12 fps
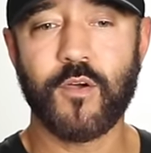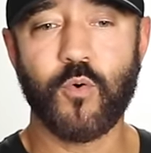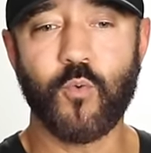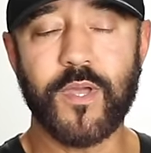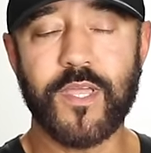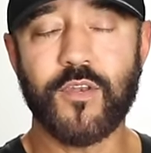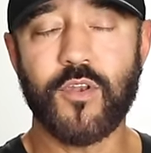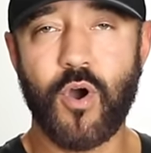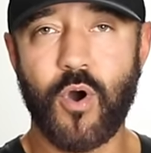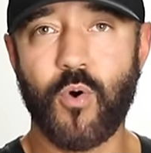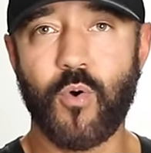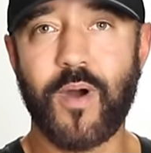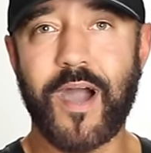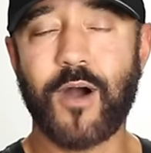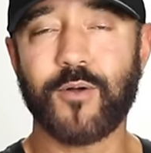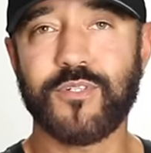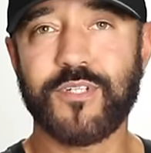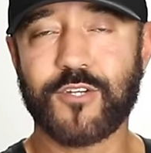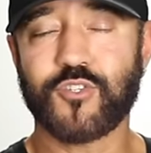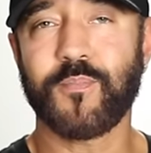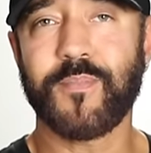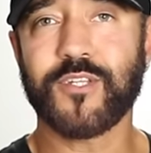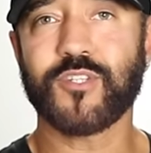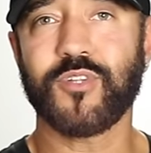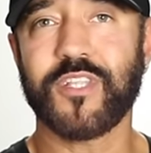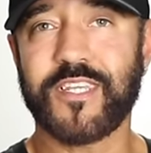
We know how detrimental it